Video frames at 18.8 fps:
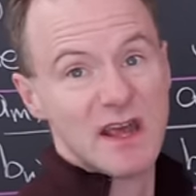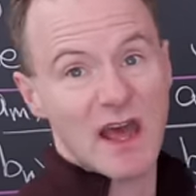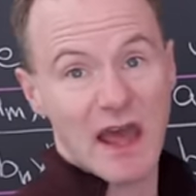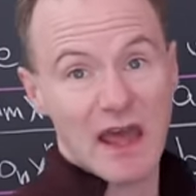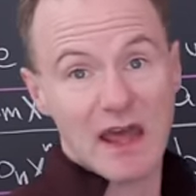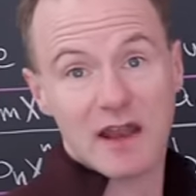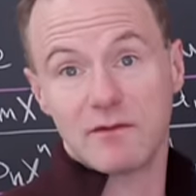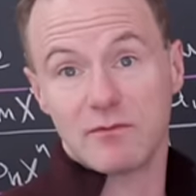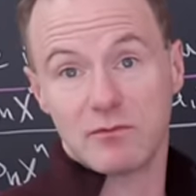
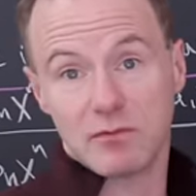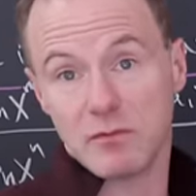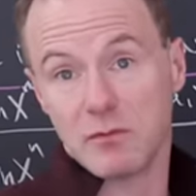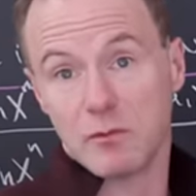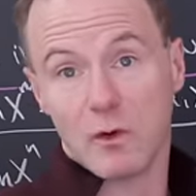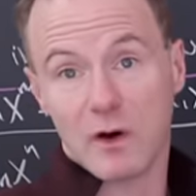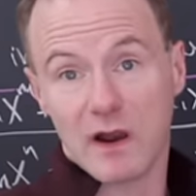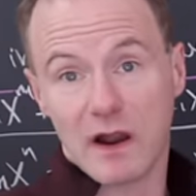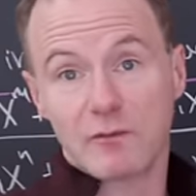And
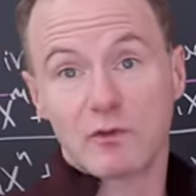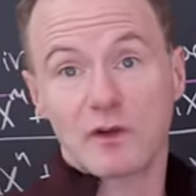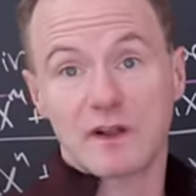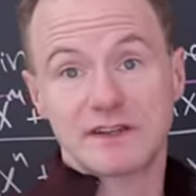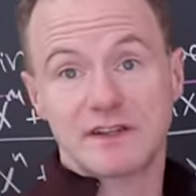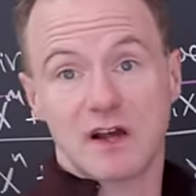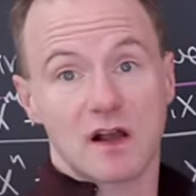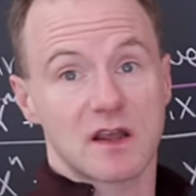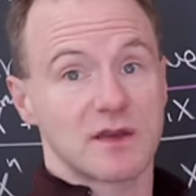what I'm
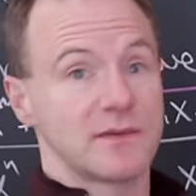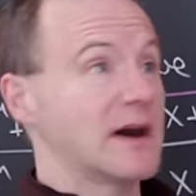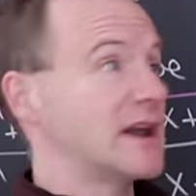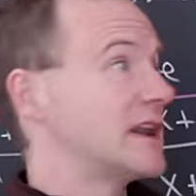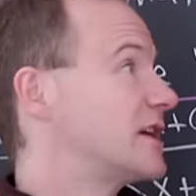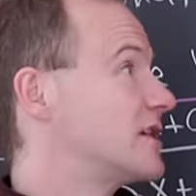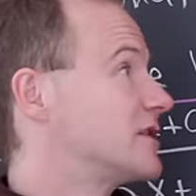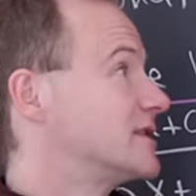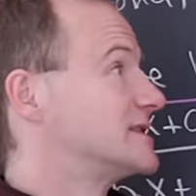really talking
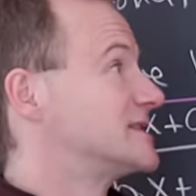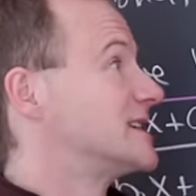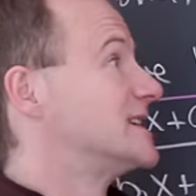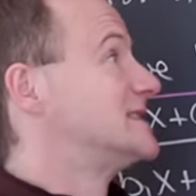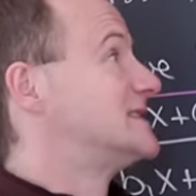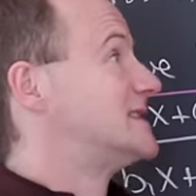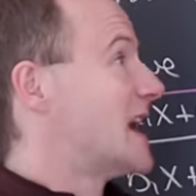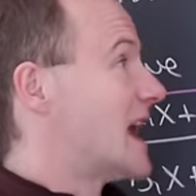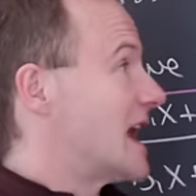about here is
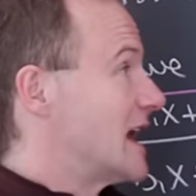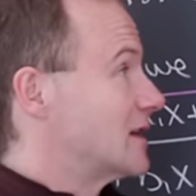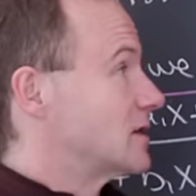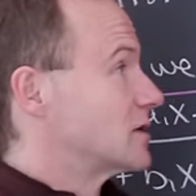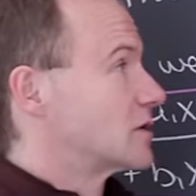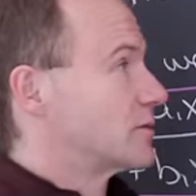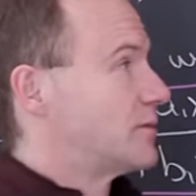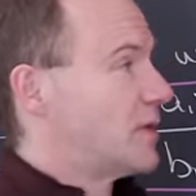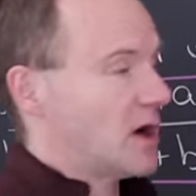
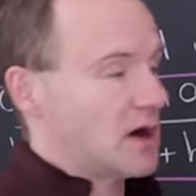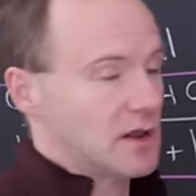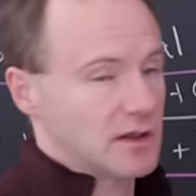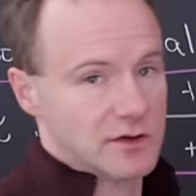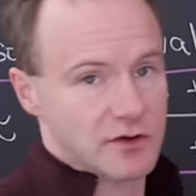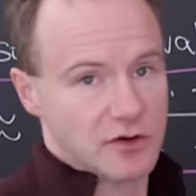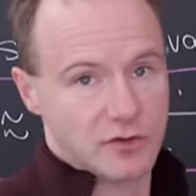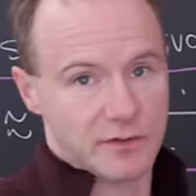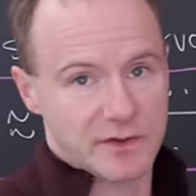Taylor
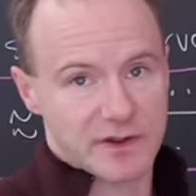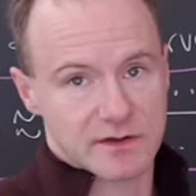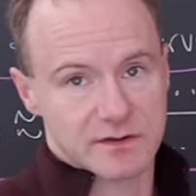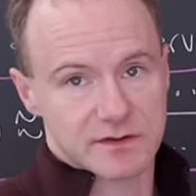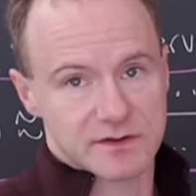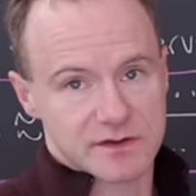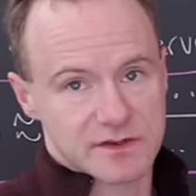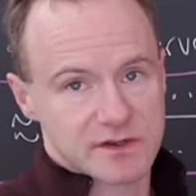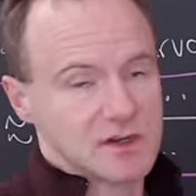
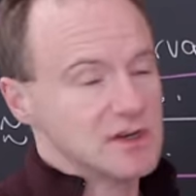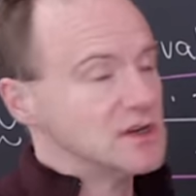polynomials.